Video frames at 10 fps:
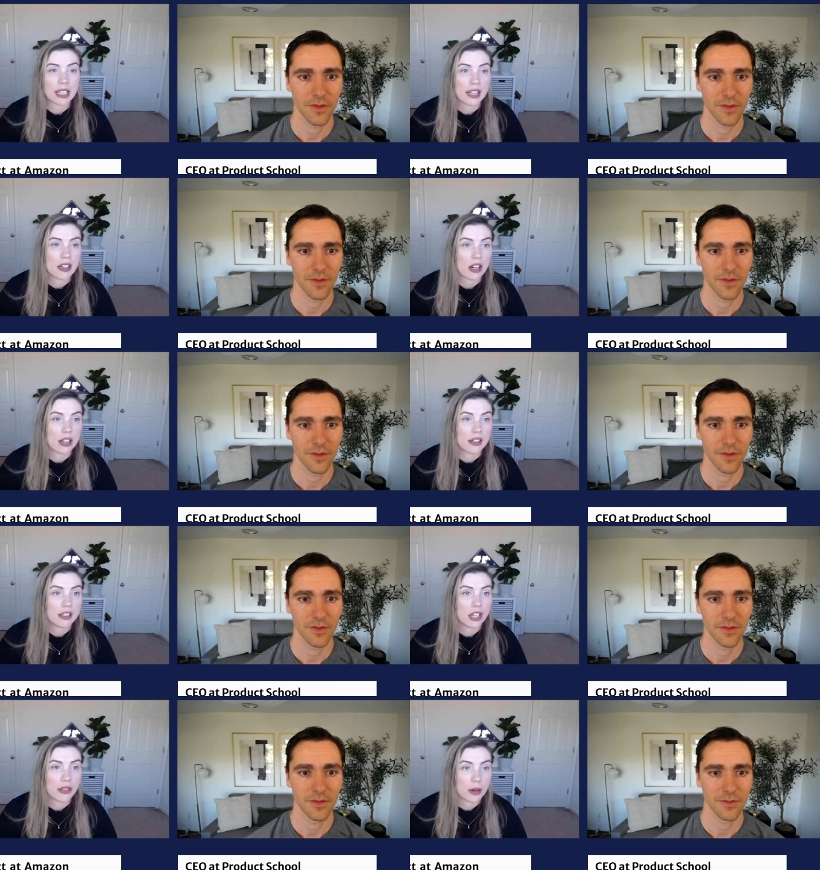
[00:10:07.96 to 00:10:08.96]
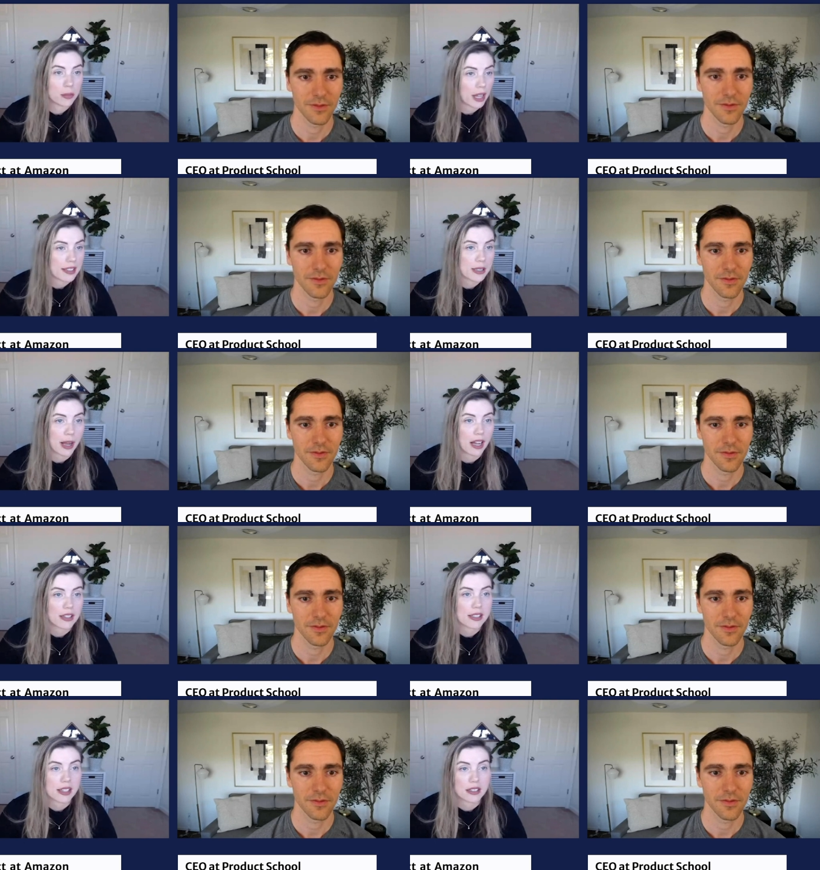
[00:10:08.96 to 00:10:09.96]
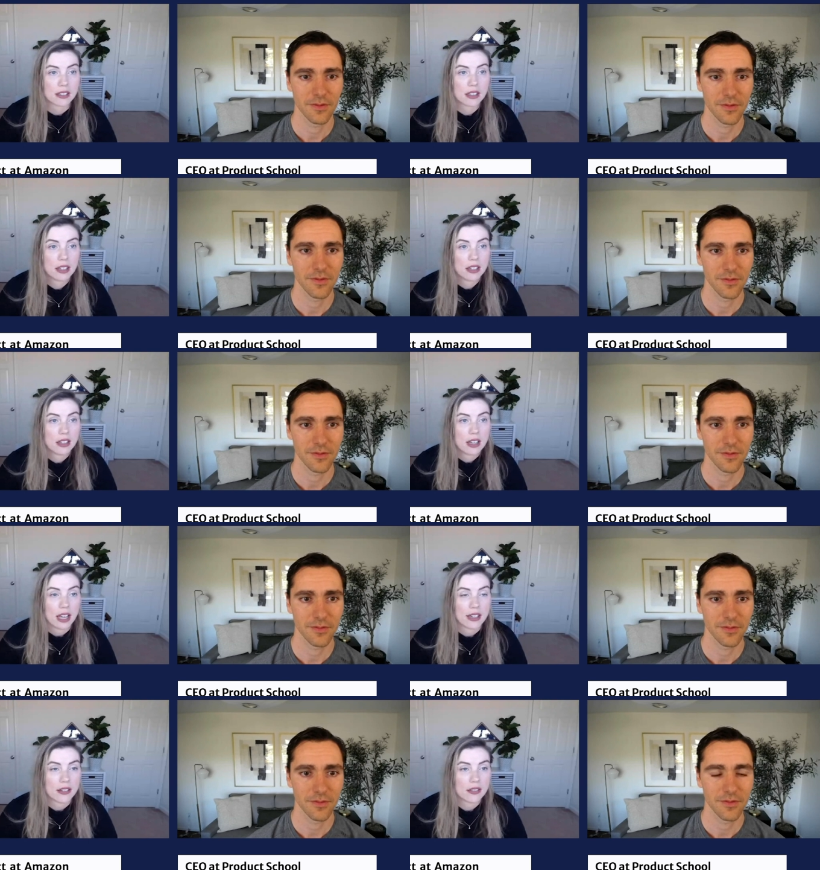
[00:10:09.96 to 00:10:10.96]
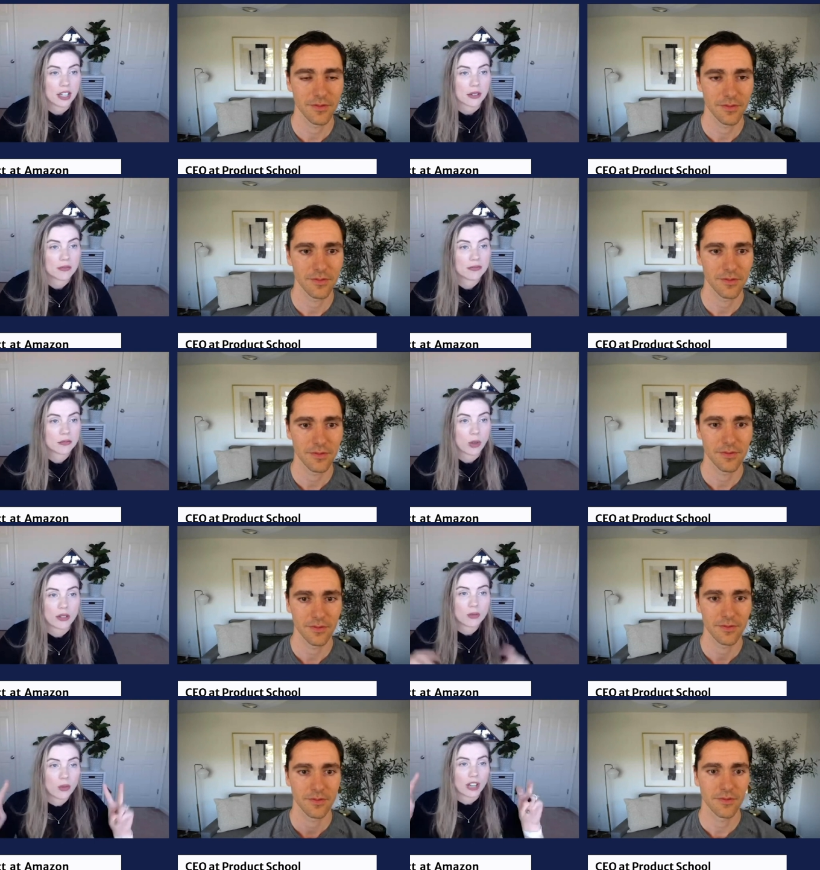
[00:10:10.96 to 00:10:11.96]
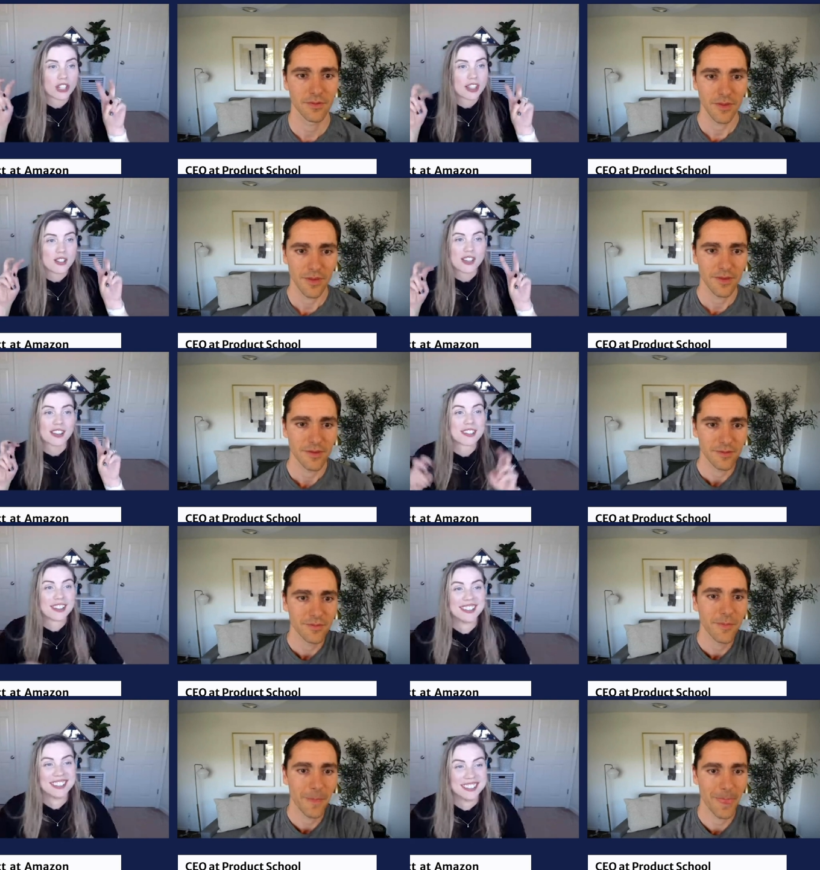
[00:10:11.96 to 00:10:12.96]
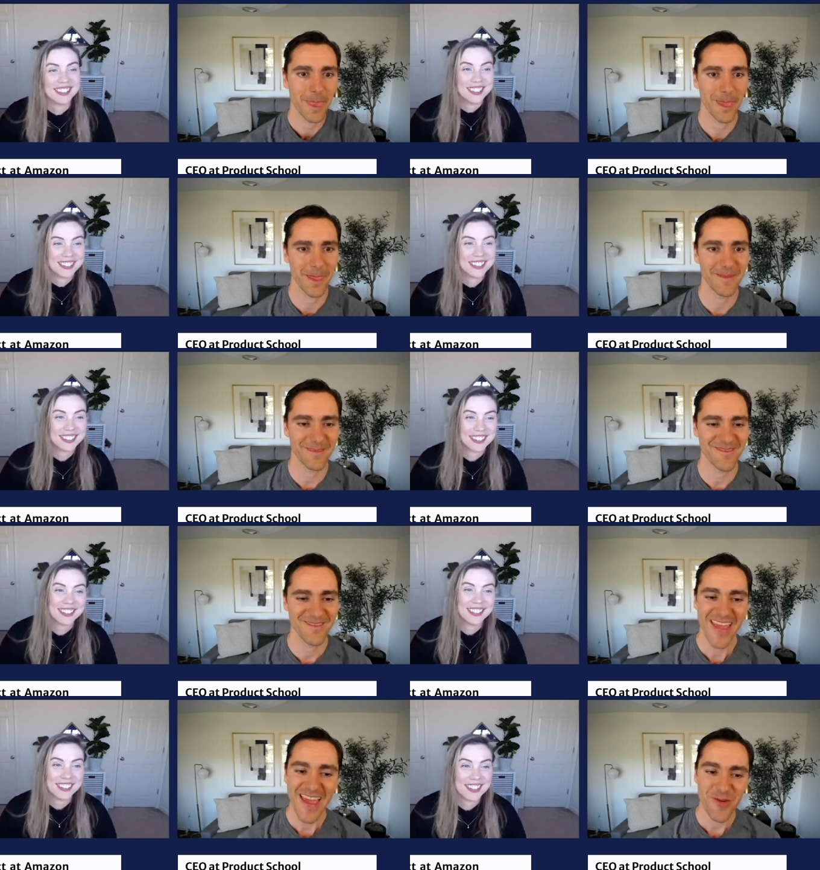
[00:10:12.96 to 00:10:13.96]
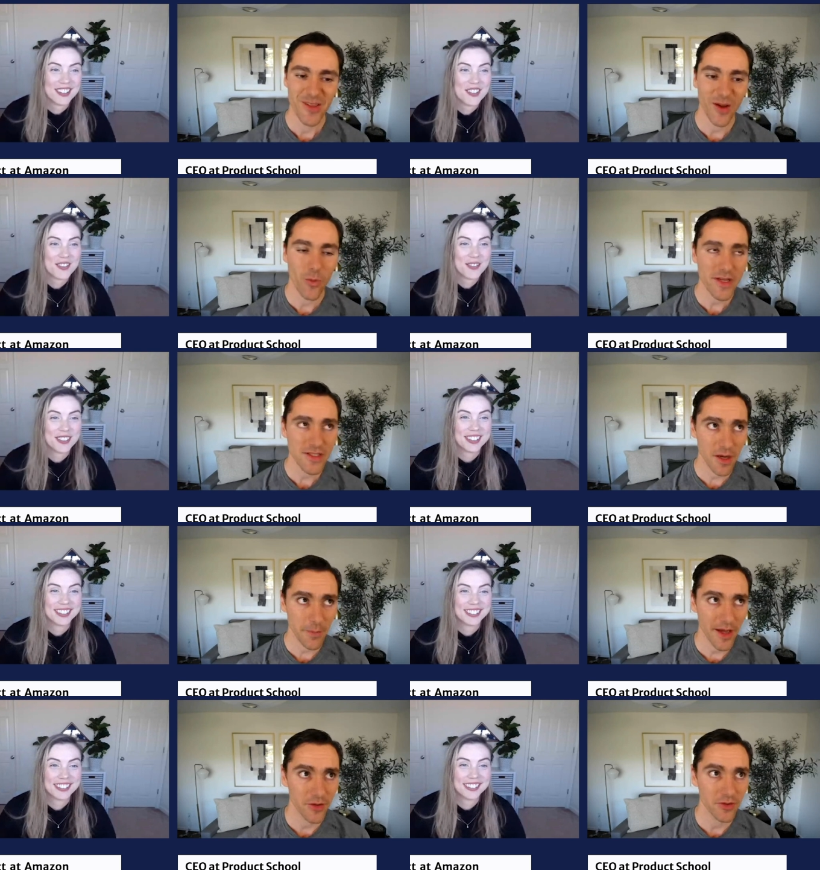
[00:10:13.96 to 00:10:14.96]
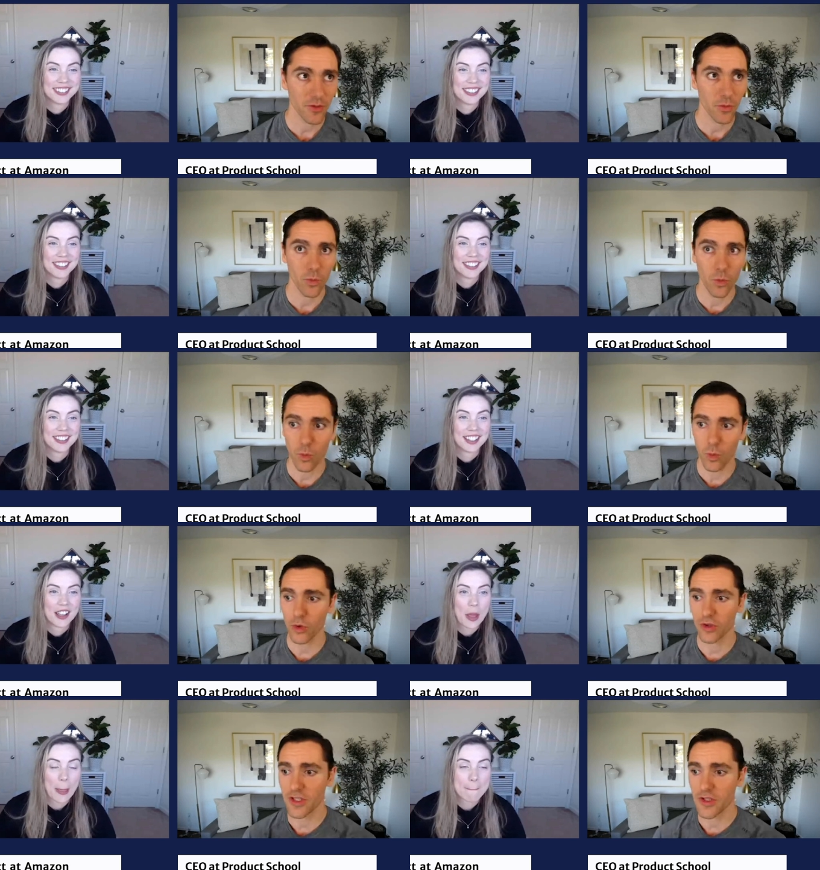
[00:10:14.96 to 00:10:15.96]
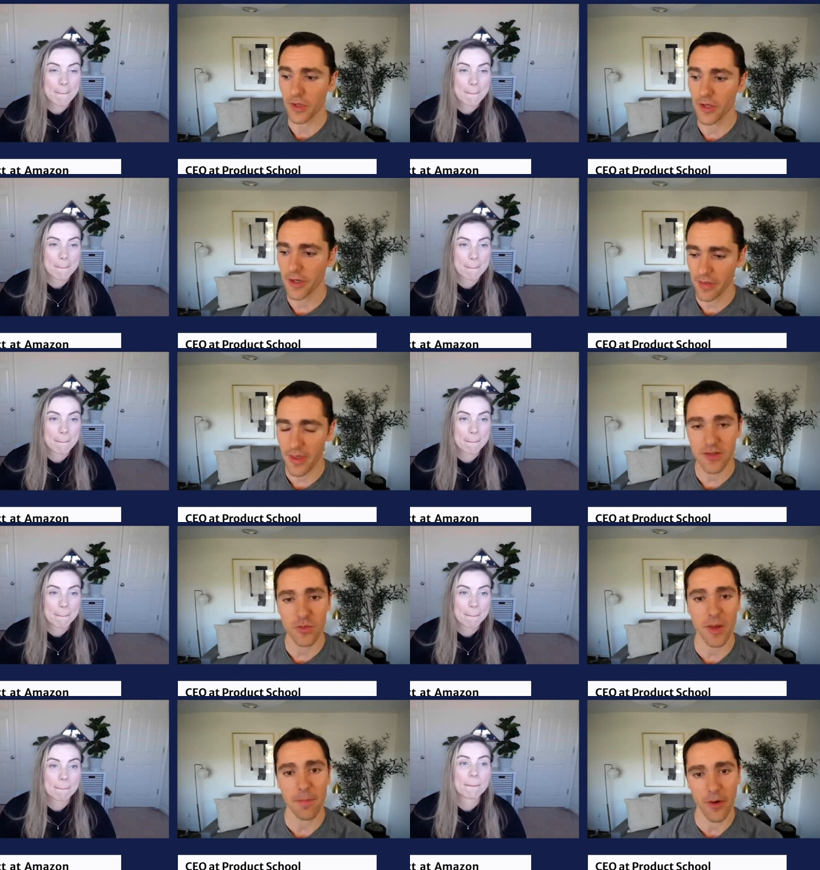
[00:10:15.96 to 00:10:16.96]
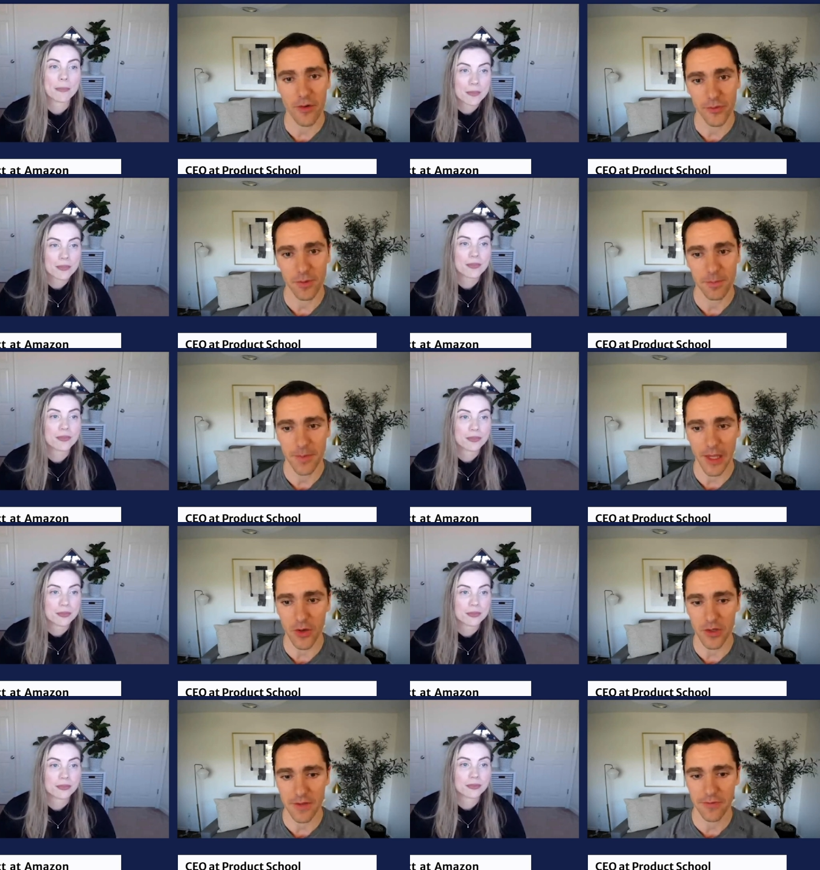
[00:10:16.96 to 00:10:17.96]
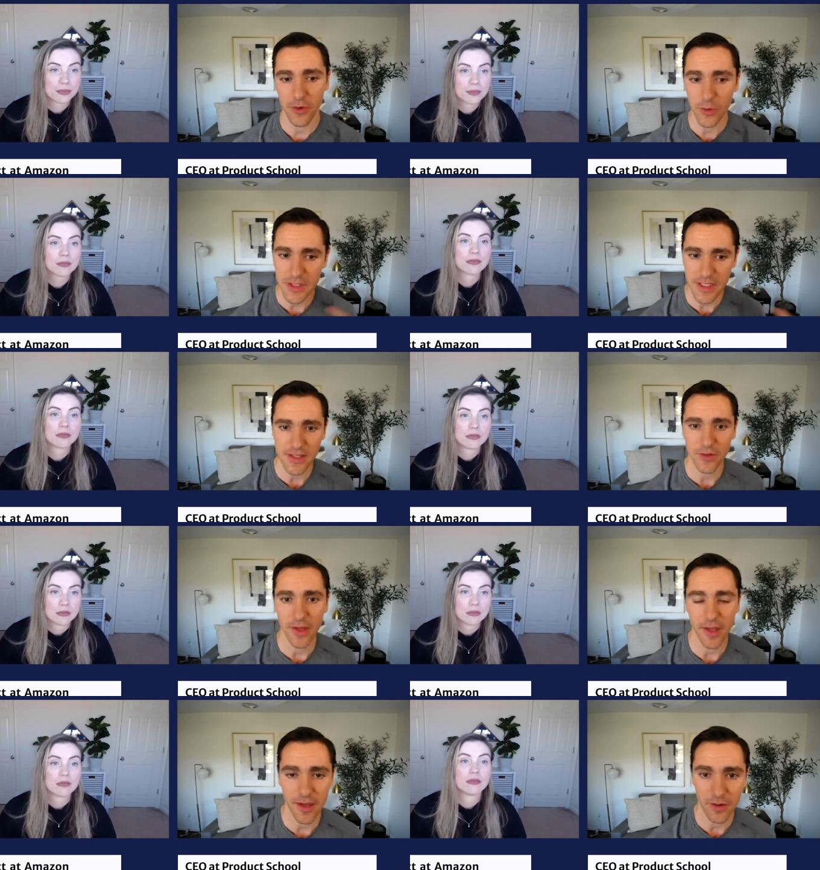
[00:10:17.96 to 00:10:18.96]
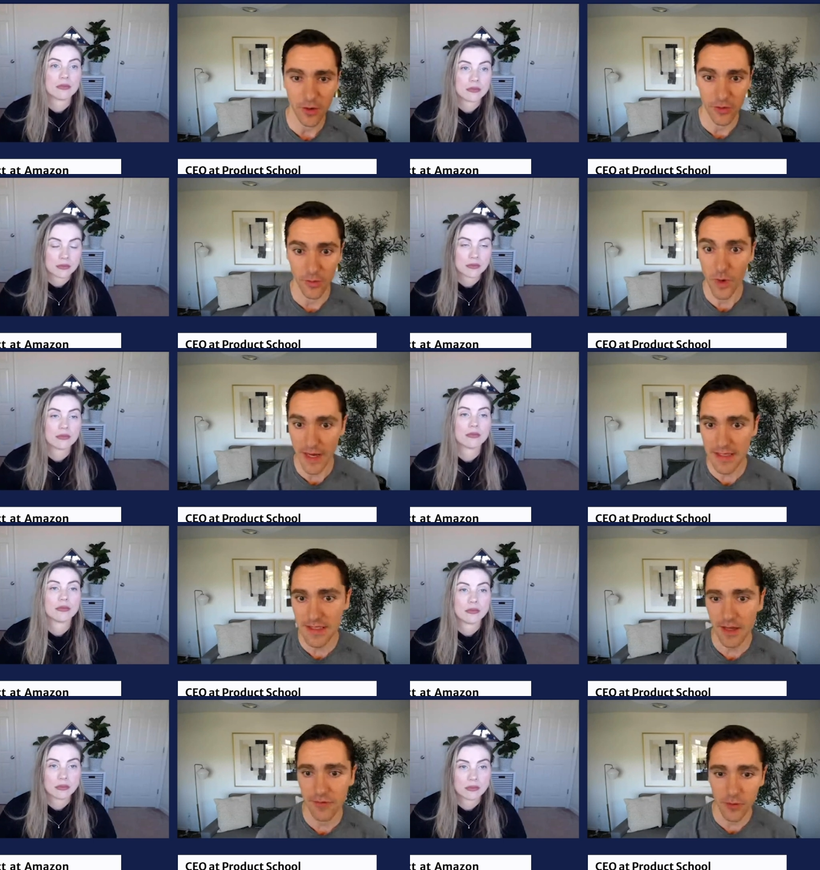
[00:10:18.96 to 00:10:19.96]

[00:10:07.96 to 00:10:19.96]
Speaker 1: light on, you know, their blind spots and, and you know, what, watching their six.
Speaker 2: The question about what did you learn, I think is really powerful because it focuses on the on the wins and it